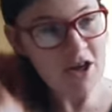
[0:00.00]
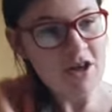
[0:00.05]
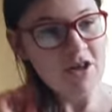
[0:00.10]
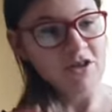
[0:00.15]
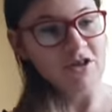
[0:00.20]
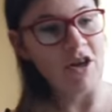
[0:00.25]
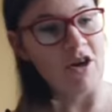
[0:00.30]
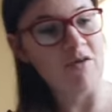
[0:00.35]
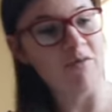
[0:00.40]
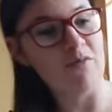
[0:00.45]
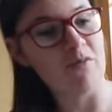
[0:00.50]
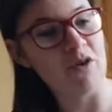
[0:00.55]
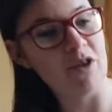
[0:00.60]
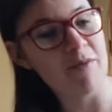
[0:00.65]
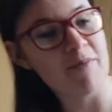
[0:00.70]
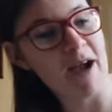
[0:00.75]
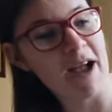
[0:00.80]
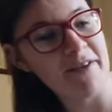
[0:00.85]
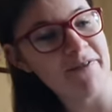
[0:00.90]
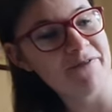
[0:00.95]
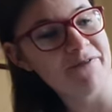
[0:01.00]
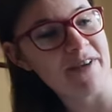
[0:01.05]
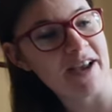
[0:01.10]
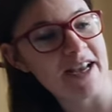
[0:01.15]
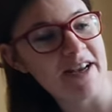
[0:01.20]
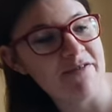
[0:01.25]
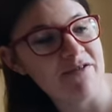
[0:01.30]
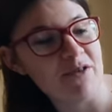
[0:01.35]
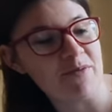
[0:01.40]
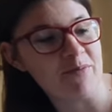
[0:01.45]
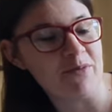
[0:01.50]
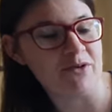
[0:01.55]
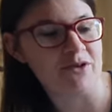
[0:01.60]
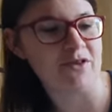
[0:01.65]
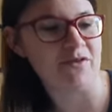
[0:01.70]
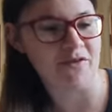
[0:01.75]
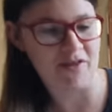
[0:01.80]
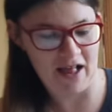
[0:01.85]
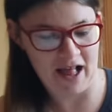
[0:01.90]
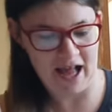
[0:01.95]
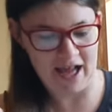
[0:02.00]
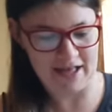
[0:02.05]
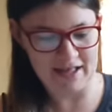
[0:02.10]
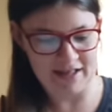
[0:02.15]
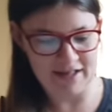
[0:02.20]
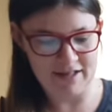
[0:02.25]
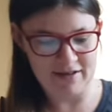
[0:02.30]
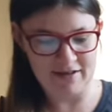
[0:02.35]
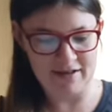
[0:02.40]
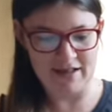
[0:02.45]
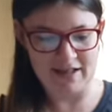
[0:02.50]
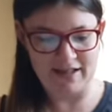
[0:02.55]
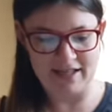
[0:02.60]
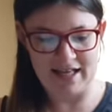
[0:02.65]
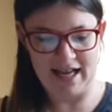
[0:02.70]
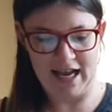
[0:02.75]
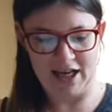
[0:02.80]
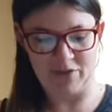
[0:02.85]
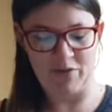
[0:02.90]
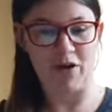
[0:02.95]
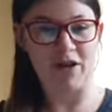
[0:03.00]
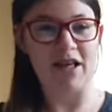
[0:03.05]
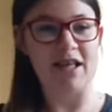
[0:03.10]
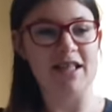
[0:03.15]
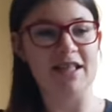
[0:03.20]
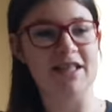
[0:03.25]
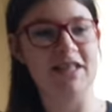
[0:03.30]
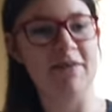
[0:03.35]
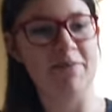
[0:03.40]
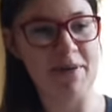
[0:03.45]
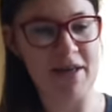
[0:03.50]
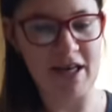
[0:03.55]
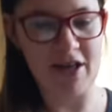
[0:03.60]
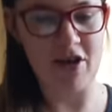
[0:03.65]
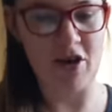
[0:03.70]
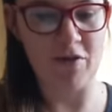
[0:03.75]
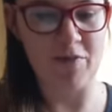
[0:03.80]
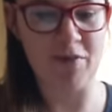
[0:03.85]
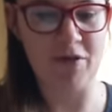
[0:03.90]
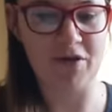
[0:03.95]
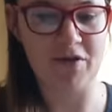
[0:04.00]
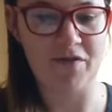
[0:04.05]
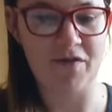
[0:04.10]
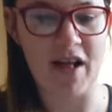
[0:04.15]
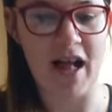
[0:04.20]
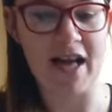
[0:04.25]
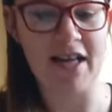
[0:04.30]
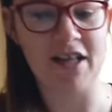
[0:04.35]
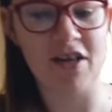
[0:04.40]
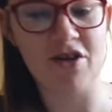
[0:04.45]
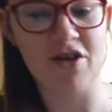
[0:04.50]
So one of my favourite butterflies is the next one, and it's the peacock butterfly, and I